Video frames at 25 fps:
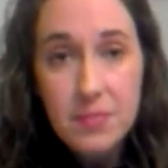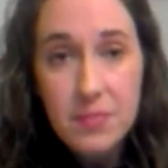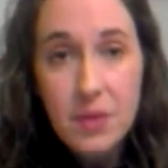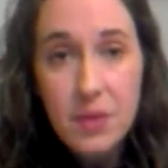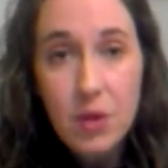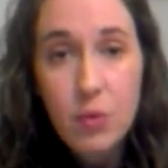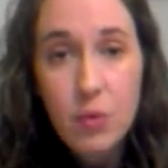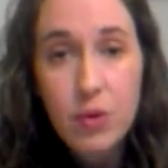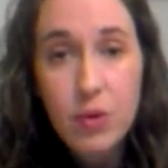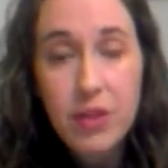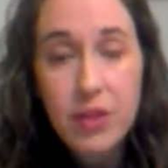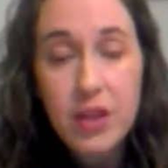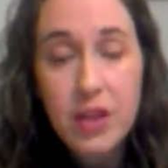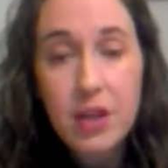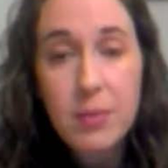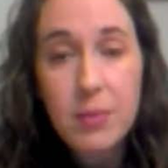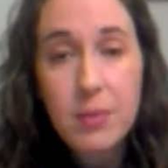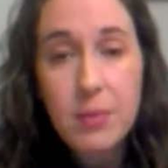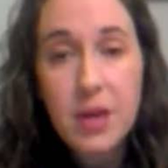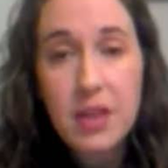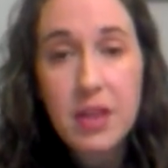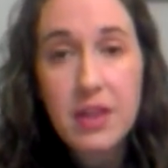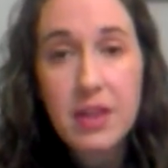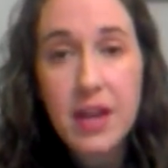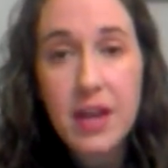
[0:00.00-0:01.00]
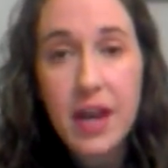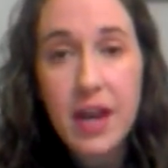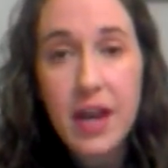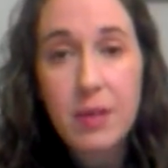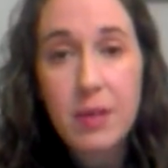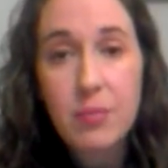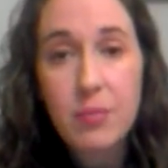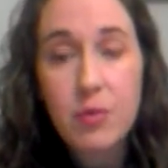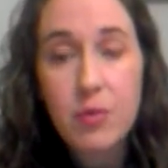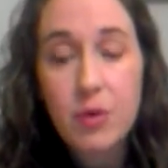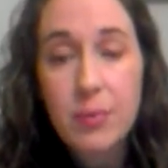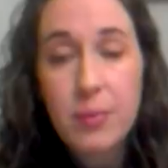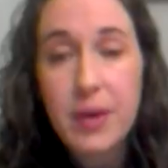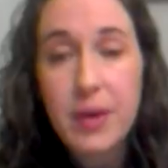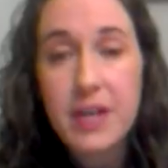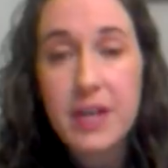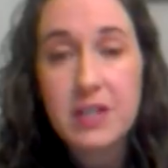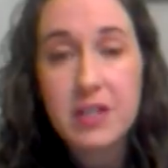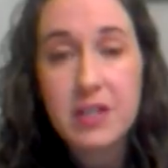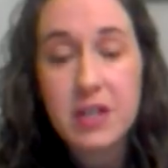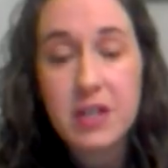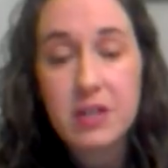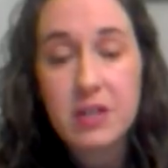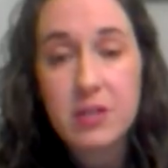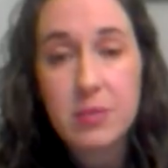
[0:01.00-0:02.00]
Within a month, I had more
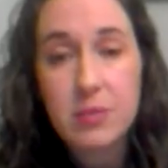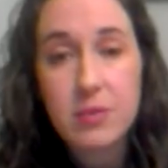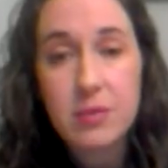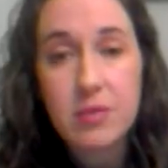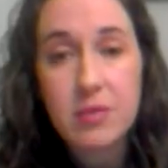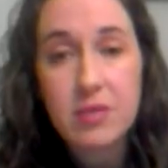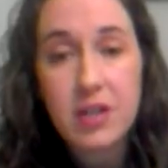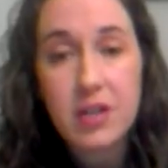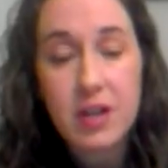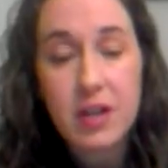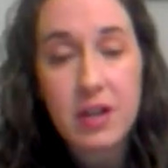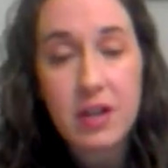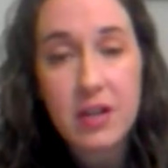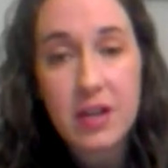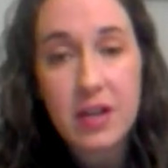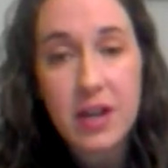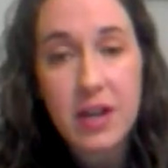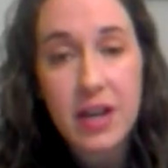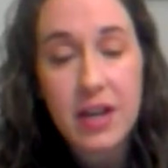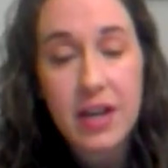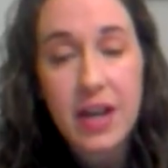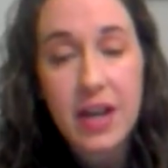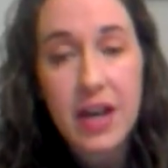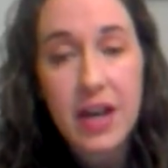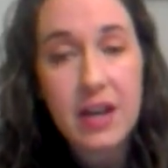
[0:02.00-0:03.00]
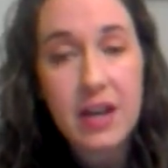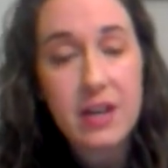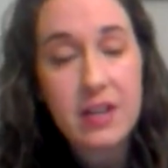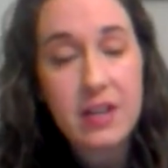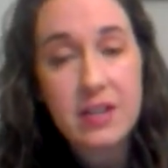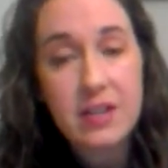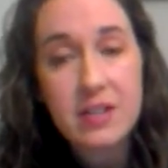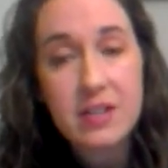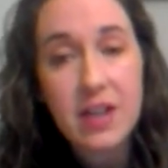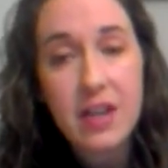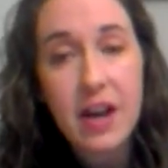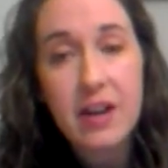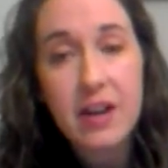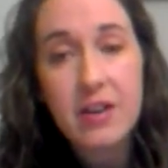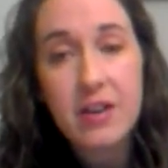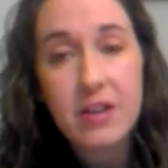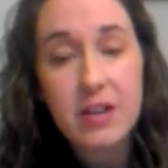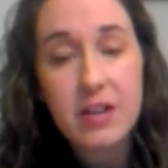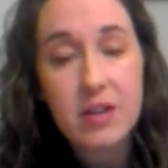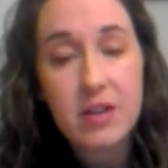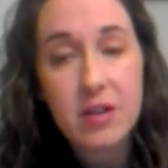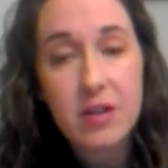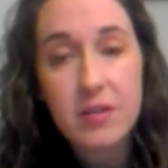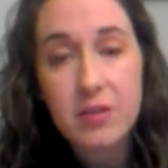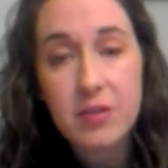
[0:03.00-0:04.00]
paychecks from doTERRA than I had had an entire
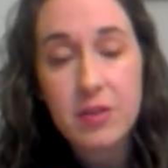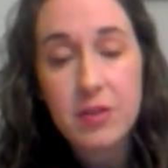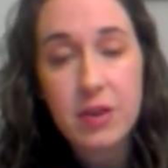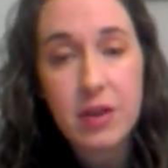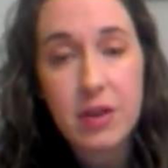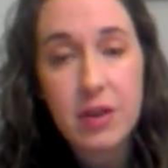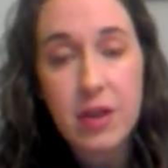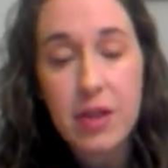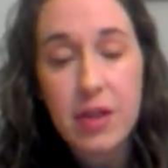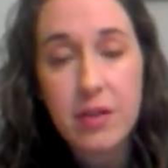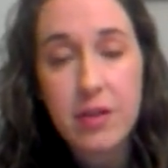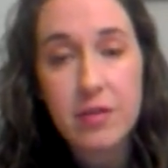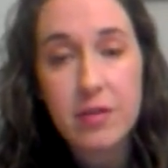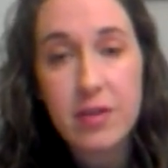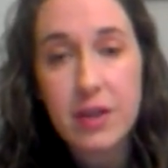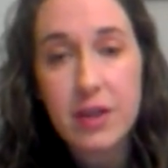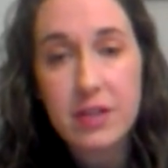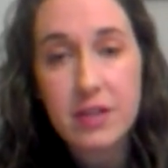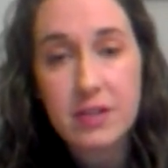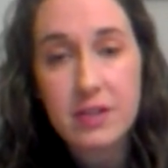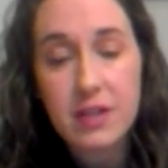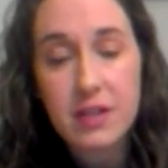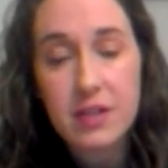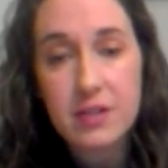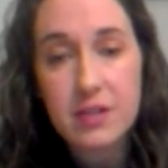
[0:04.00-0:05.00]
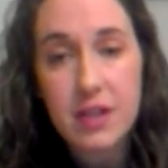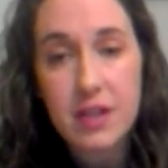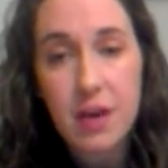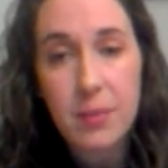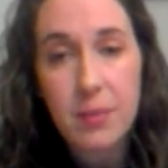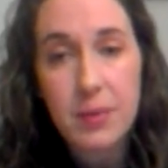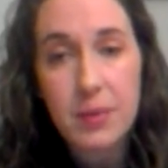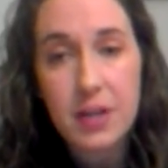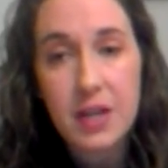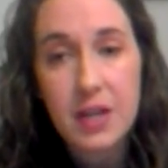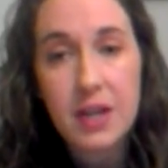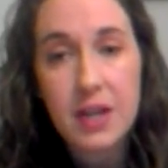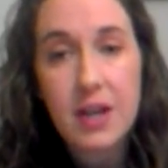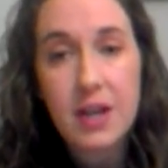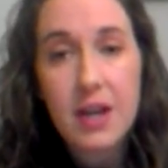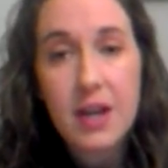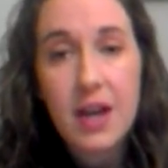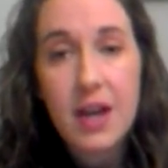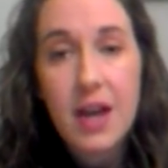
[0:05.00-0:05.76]
year of doing another direct sales company.